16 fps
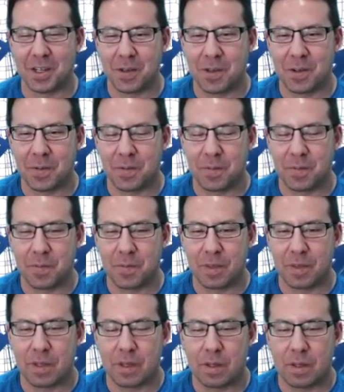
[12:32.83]

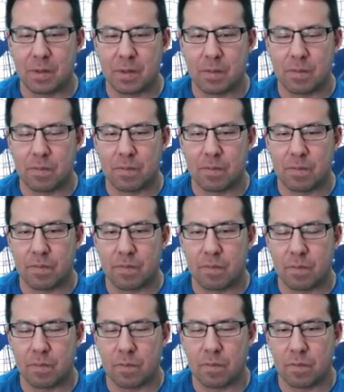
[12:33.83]

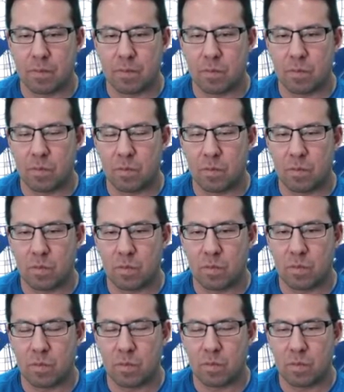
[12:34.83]

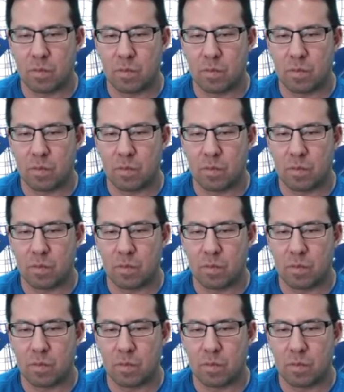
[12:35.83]
(no one is talking)